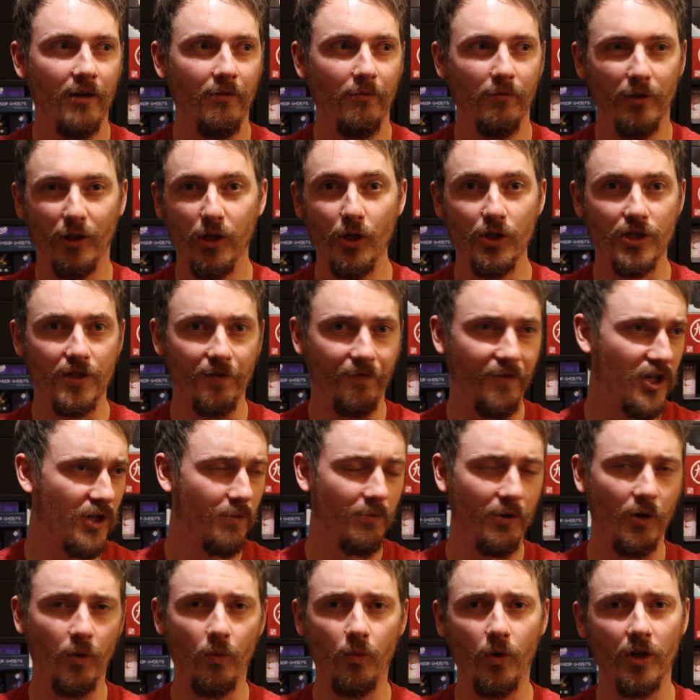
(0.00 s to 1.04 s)
Loads of
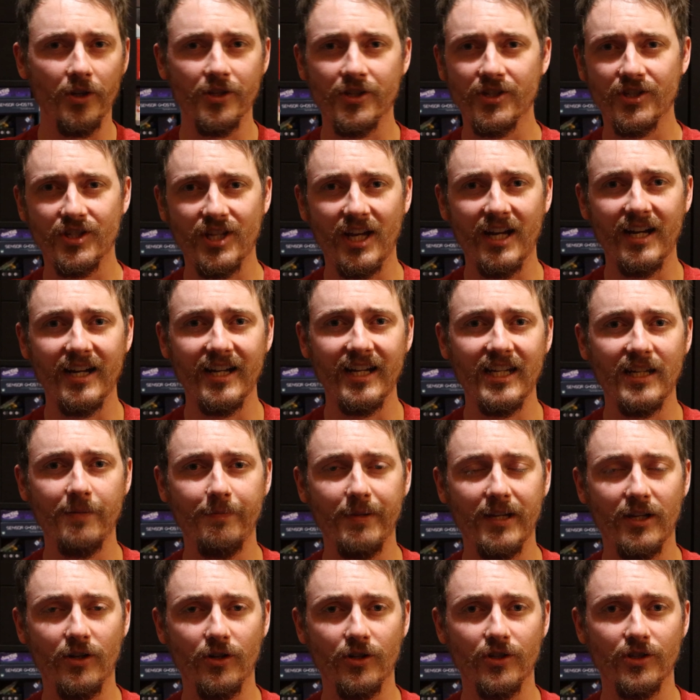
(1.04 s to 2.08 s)
fishermen on one side
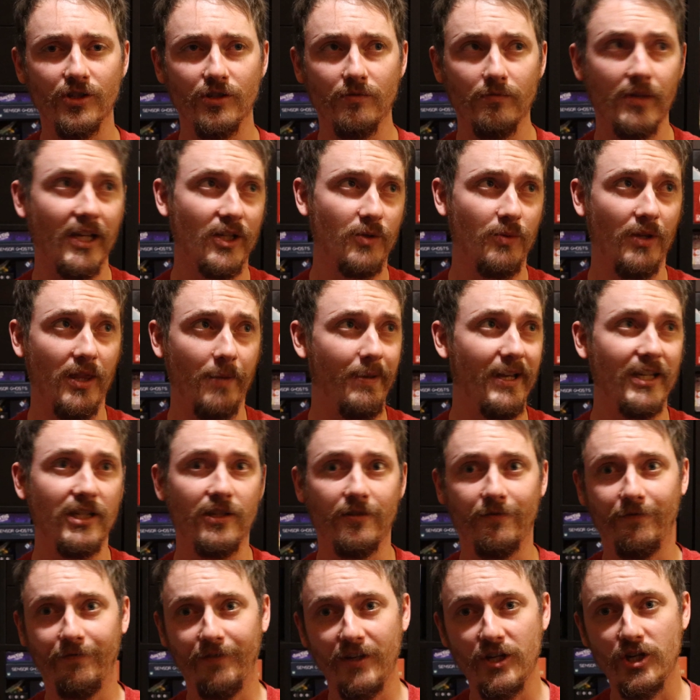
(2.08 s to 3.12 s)
because that's where the
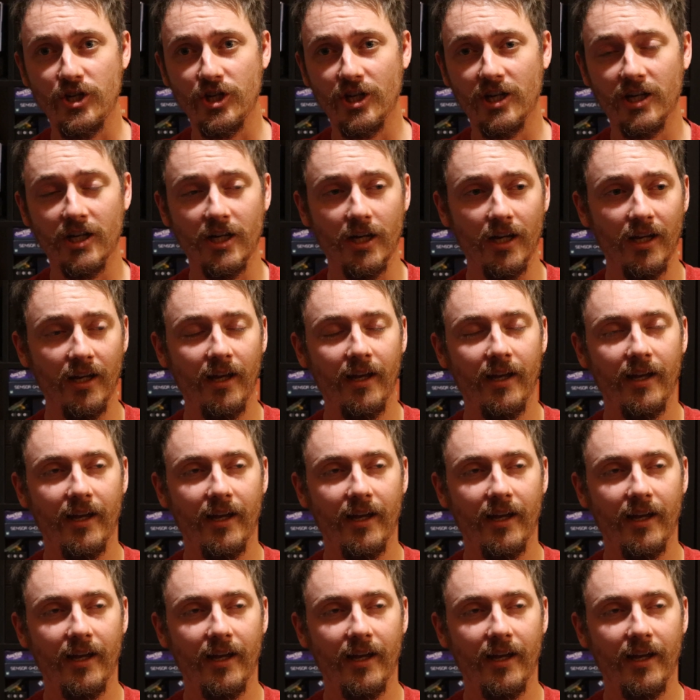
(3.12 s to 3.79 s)
best fish are.